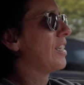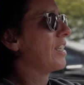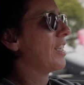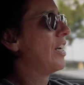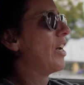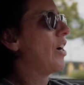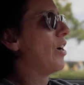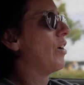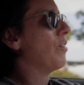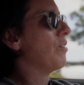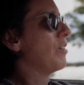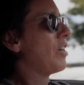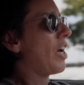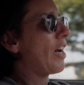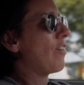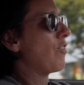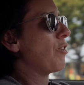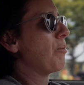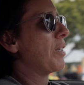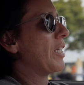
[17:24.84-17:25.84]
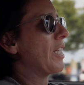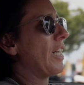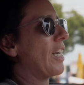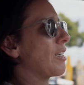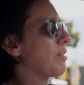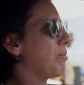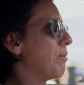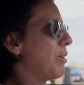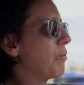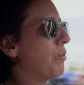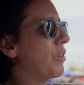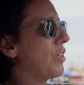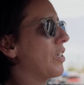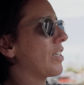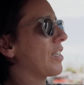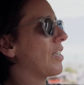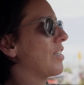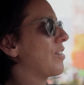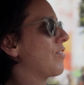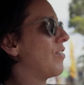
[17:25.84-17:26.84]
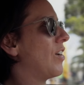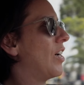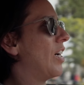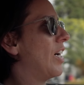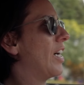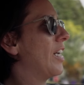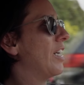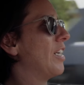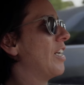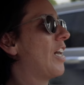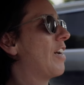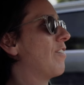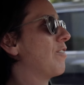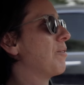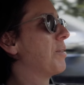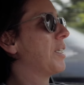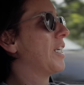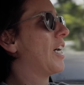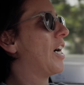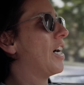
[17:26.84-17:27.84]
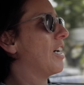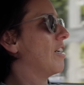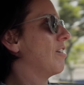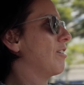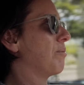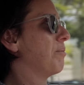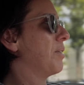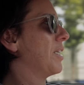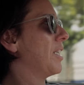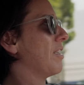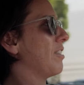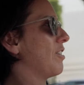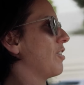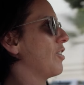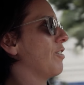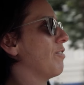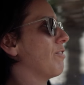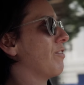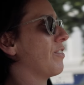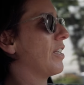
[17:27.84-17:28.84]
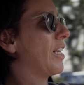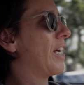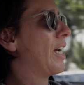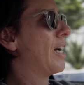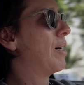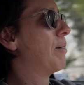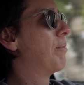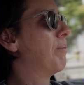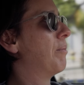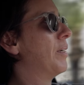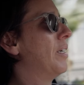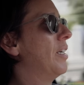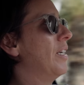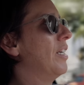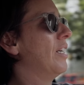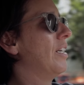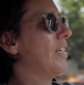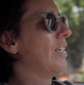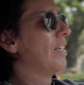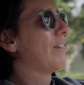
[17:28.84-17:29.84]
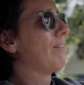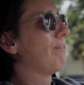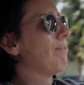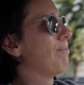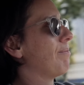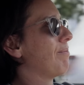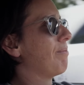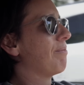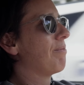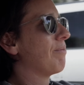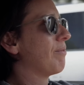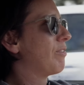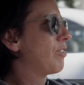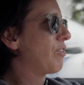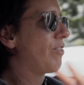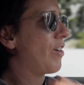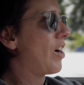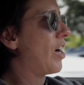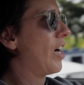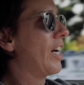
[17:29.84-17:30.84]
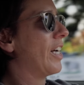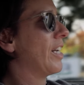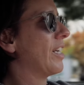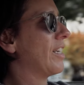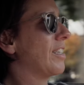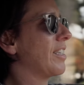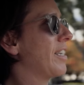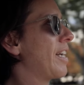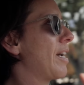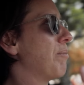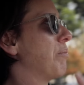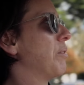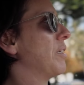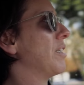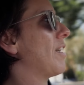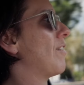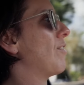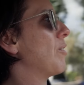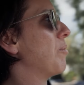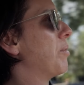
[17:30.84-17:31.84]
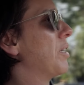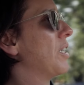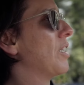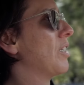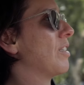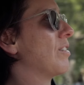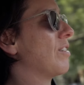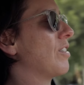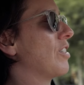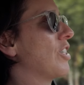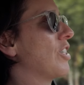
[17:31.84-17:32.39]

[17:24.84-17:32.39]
you know, not everybody likes my work, that's fine. Not everybody hires me to shoot for them. It's fine. Can't please everybody, gives a